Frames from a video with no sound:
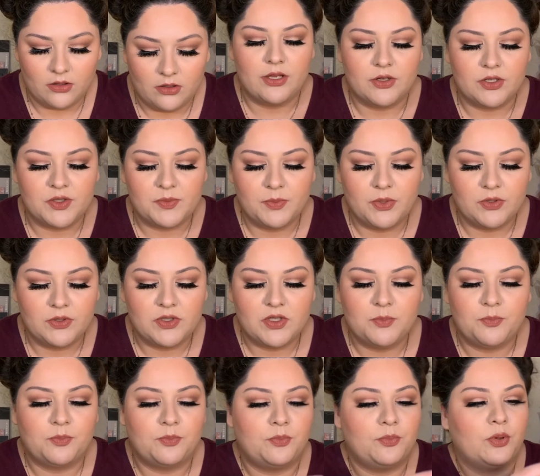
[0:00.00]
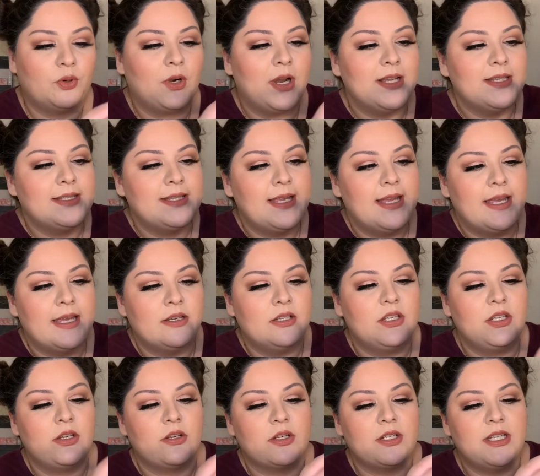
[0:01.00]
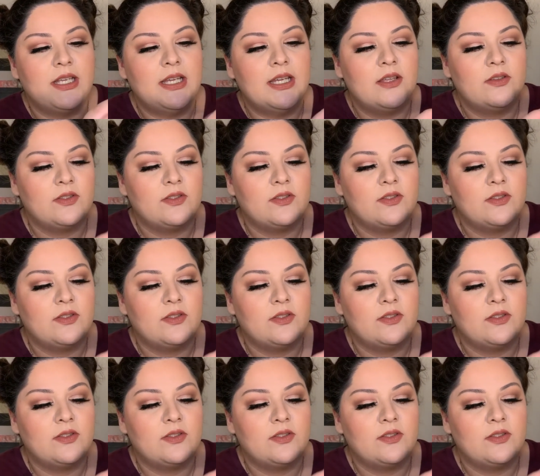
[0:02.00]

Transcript: You're supposed to press it into your teeth